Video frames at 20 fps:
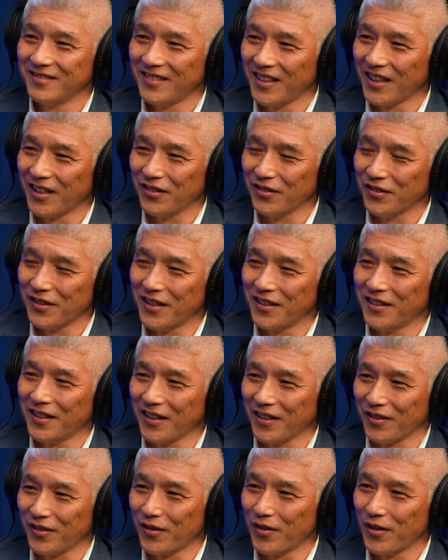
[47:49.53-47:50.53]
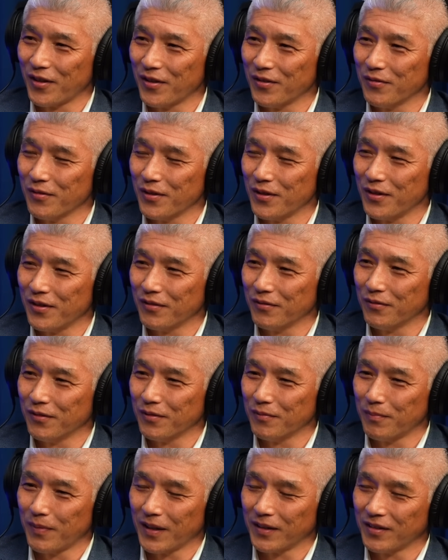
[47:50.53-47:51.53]
They can do that. They can turn it on
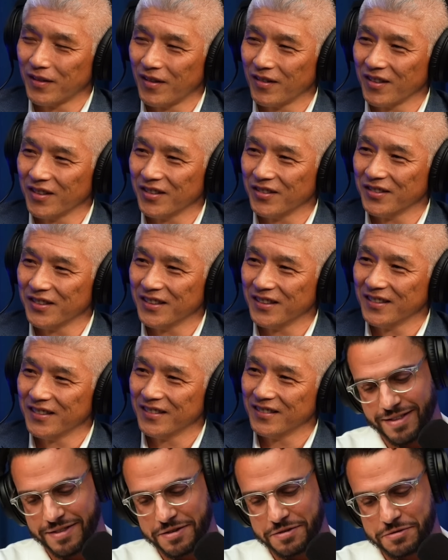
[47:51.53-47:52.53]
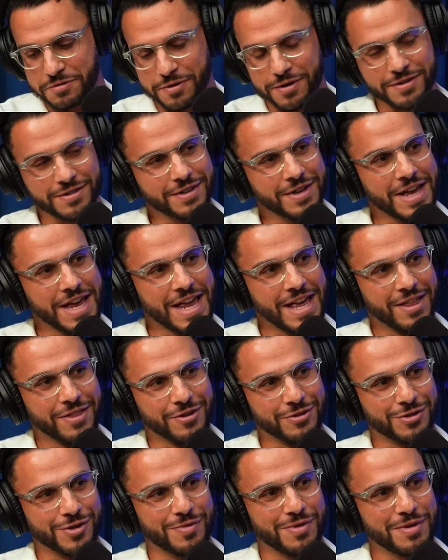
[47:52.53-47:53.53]
by talking to it. I think it's crazy.
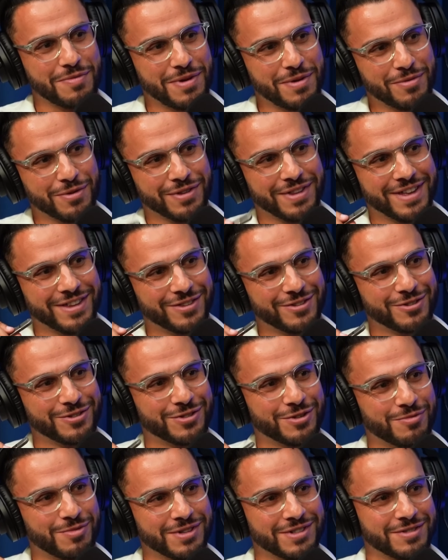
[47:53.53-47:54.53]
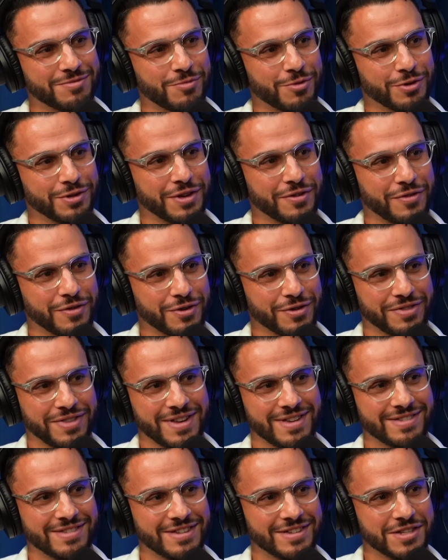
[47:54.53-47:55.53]
There's so many people that do so much more difficult
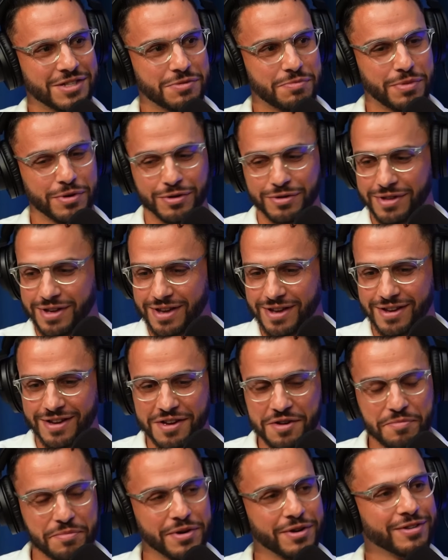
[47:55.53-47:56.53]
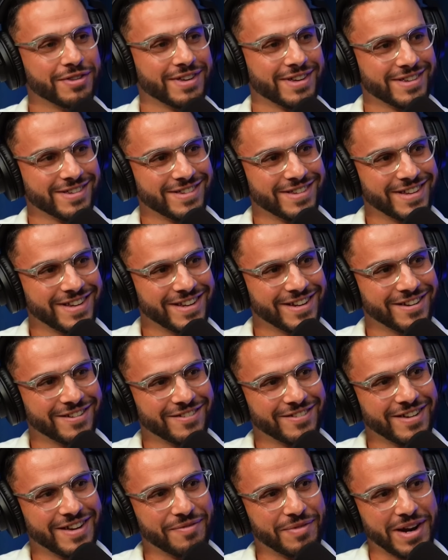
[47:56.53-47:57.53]
things than just building buildings,
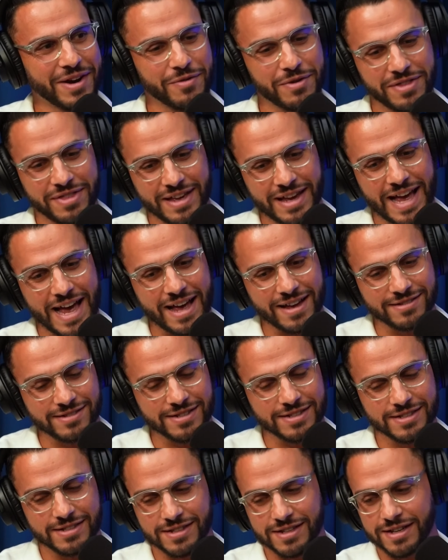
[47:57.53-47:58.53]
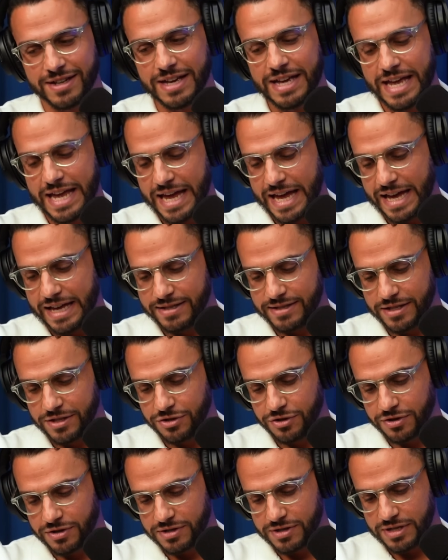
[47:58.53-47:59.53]
But everything has its
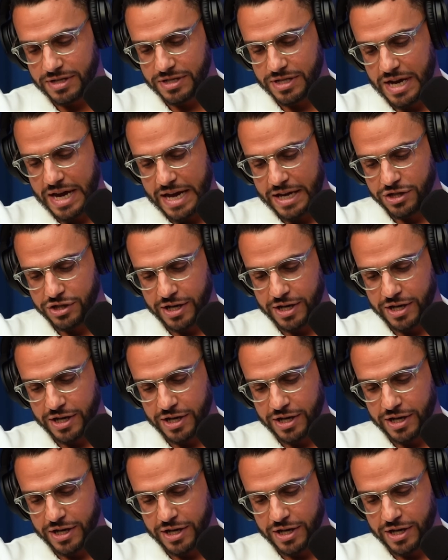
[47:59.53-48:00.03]
intricacies.